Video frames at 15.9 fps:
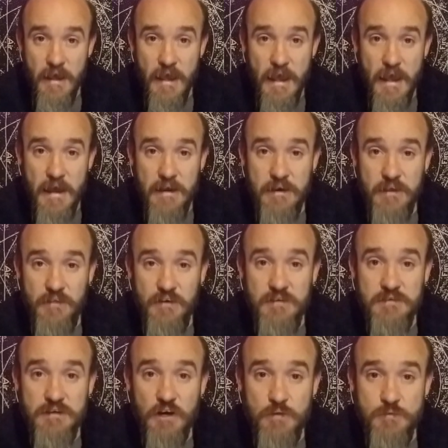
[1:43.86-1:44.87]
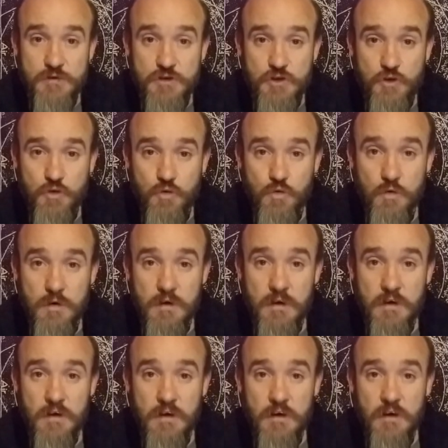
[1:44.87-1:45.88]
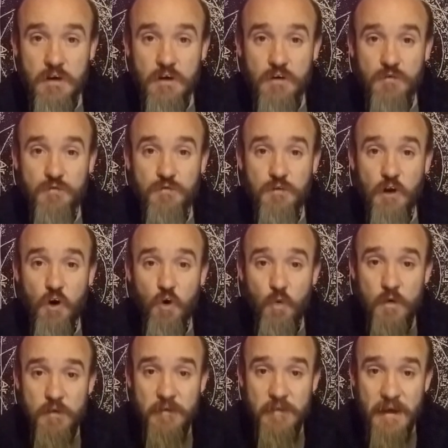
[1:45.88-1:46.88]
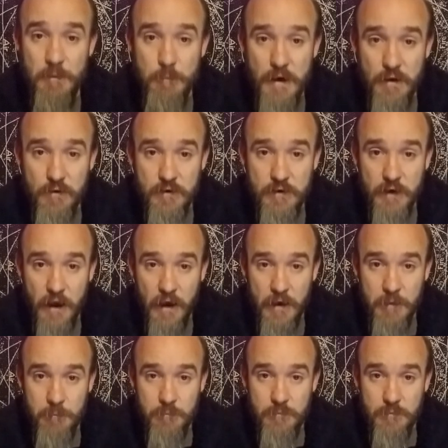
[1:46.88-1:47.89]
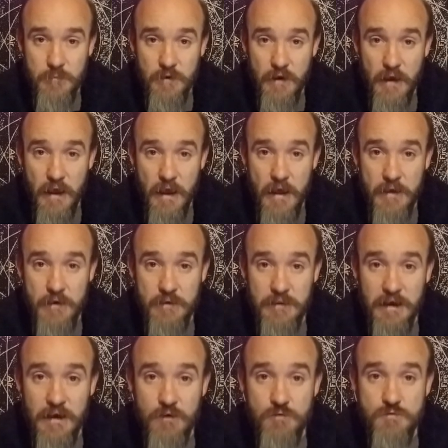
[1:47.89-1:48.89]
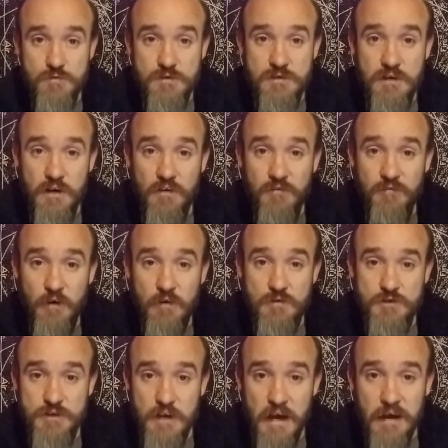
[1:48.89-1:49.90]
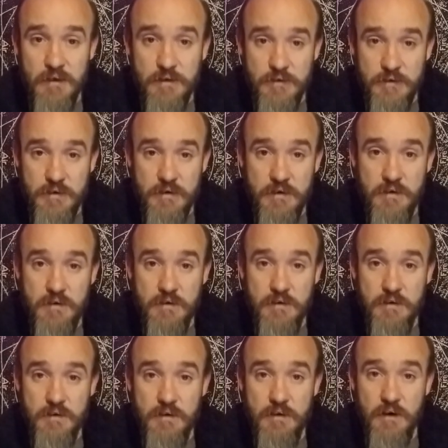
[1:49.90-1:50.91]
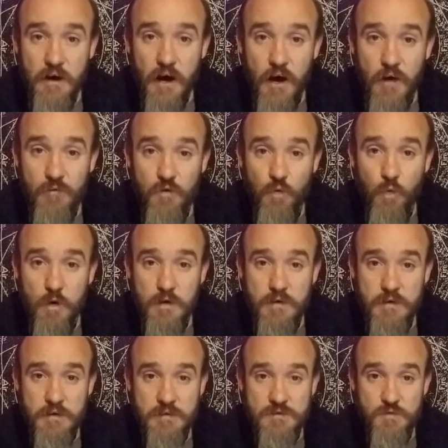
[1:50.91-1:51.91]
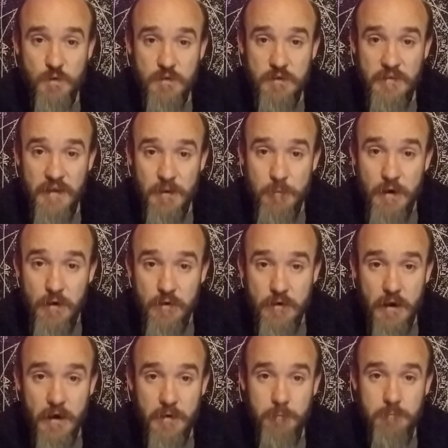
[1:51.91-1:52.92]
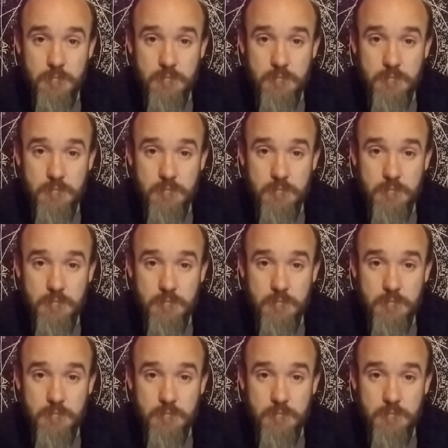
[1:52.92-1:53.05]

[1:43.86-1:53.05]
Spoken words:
And this helps you flow within that paradigm and allows functionality of the workings within that paradigm.